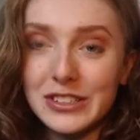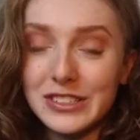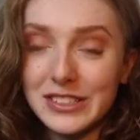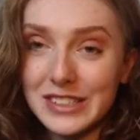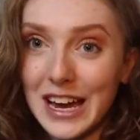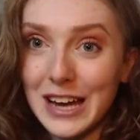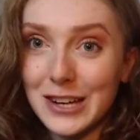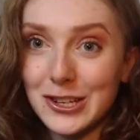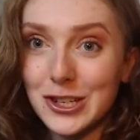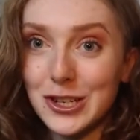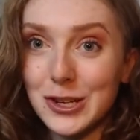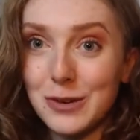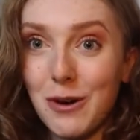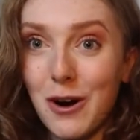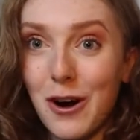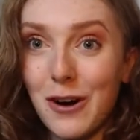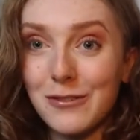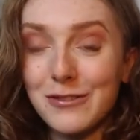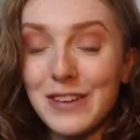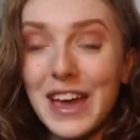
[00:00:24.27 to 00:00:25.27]
statue
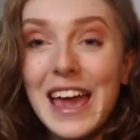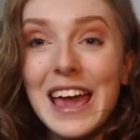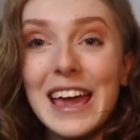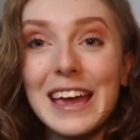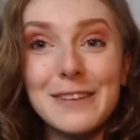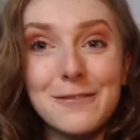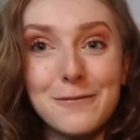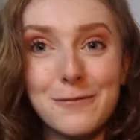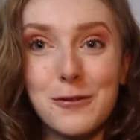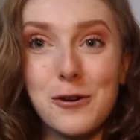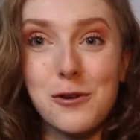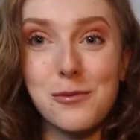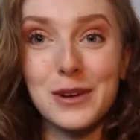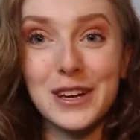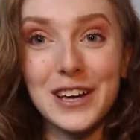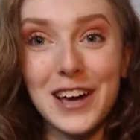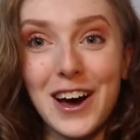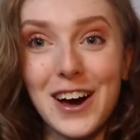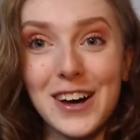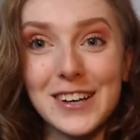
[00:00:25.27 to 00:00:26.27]
of in
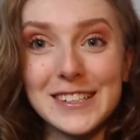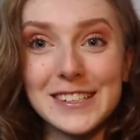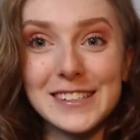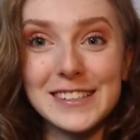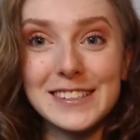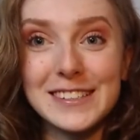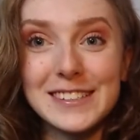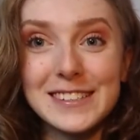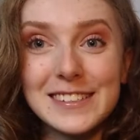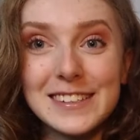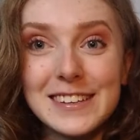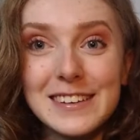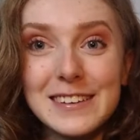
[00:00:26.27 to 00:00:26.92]
Forbury Gardens.